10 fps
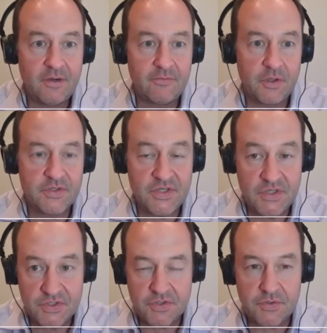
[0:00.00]
of our
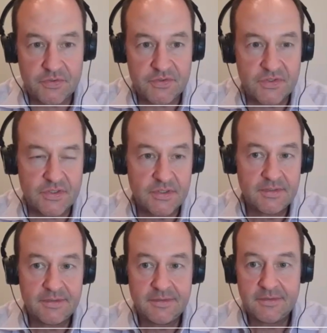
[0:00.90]
teachers,
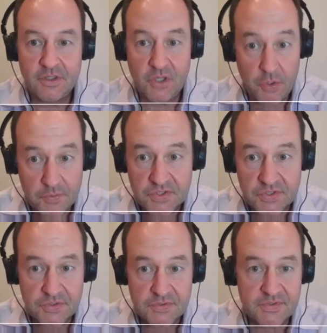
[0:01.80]

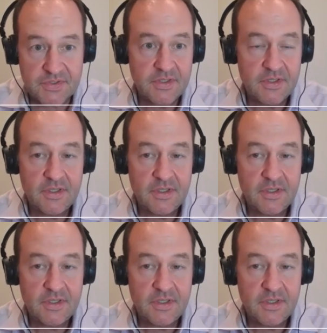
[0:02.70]
coaches,